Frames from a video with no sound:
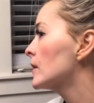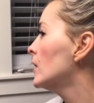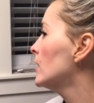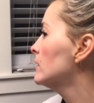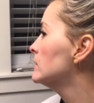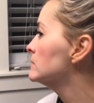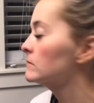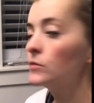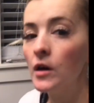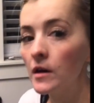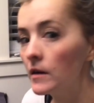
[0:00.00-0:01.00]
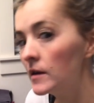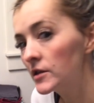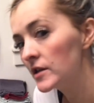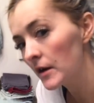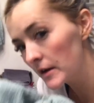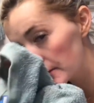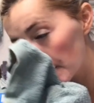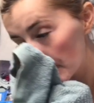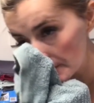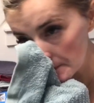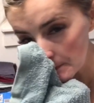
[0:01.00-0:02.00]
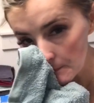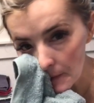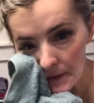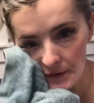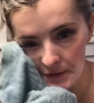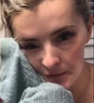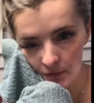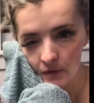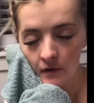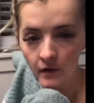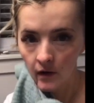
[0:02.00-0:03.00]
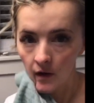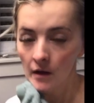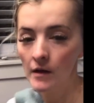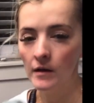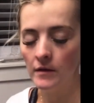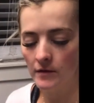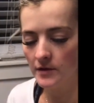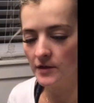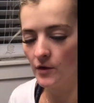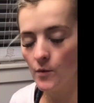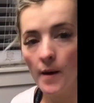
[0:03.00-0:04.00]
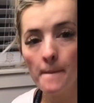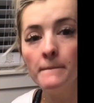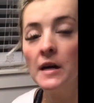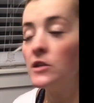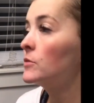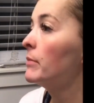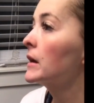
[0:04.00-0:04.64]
Oh, look, it's just already so much better. So much